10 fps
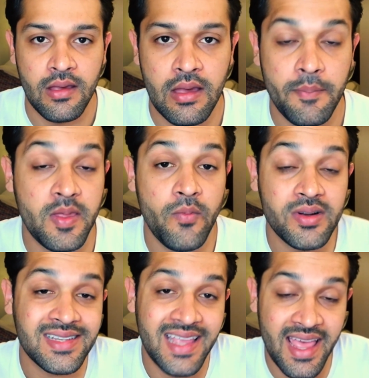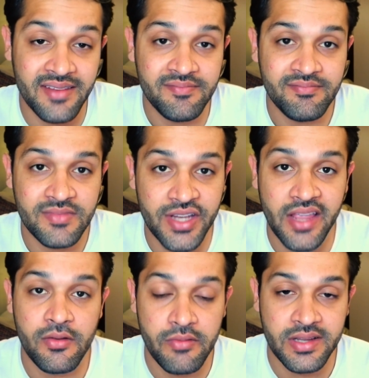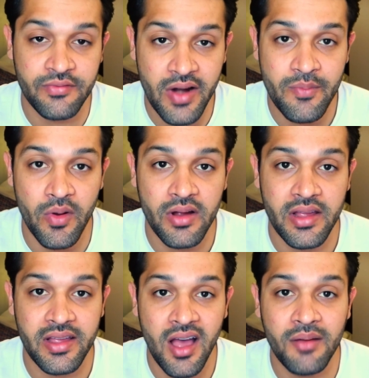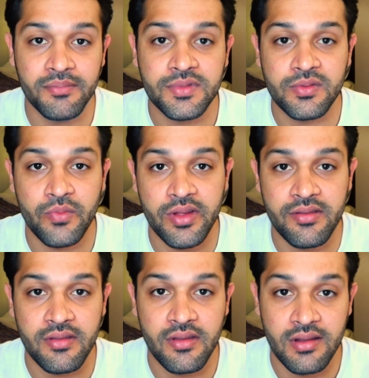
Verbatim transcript: But then once again, Django REST framework comes with